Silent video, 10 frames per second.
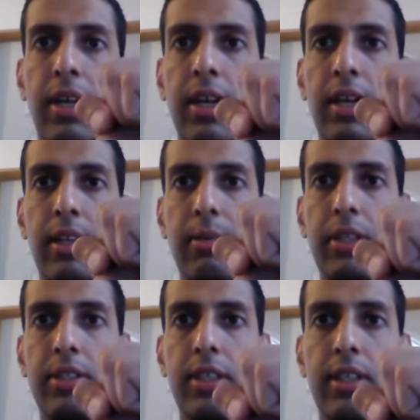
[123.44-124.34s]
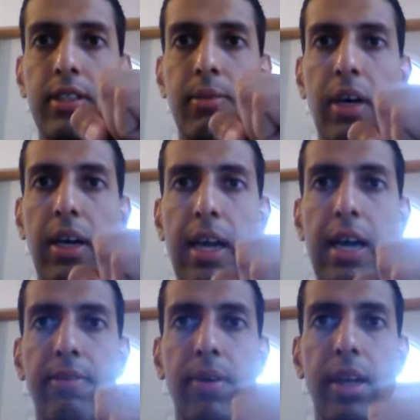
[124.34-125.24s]
the piston is about
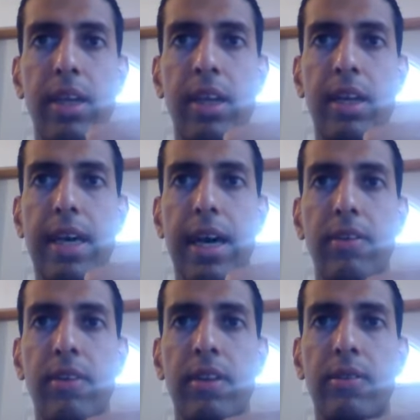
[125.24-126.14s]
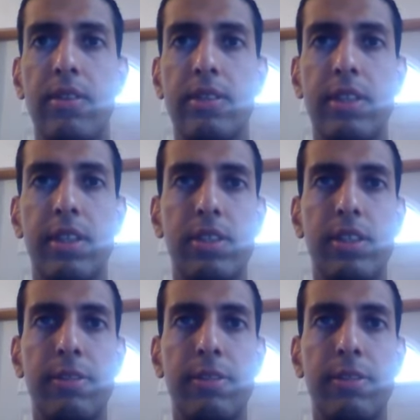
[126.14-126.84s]
halfway down through the cylinder.